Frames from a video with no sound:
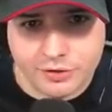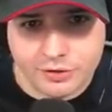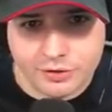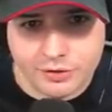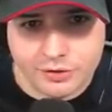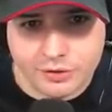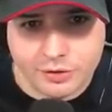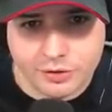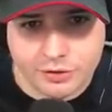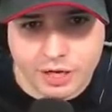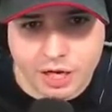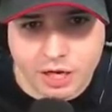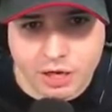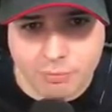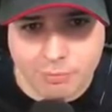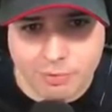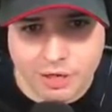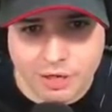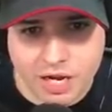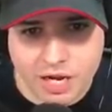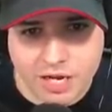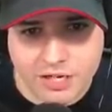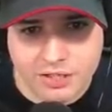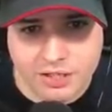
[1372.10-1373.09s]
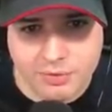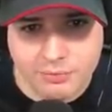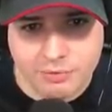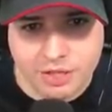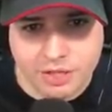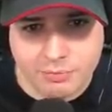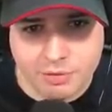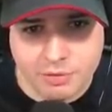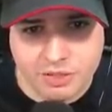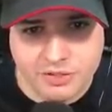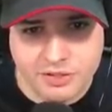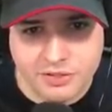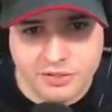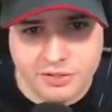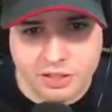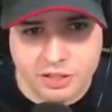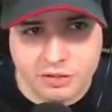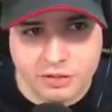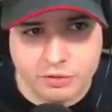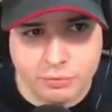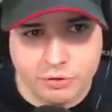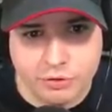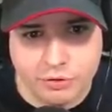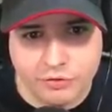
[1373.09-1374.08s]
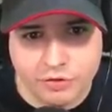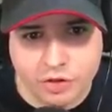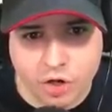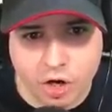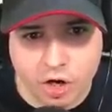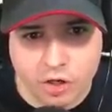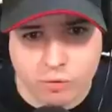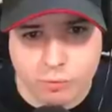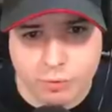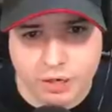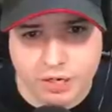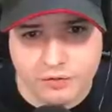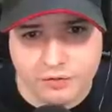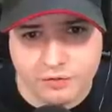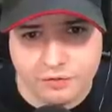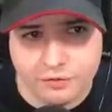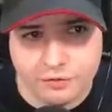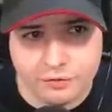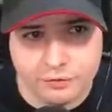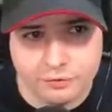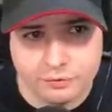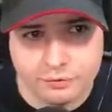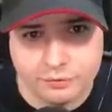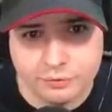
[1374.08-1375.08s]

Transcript: So now I'm behind him. That means he's gonna do the shockwave.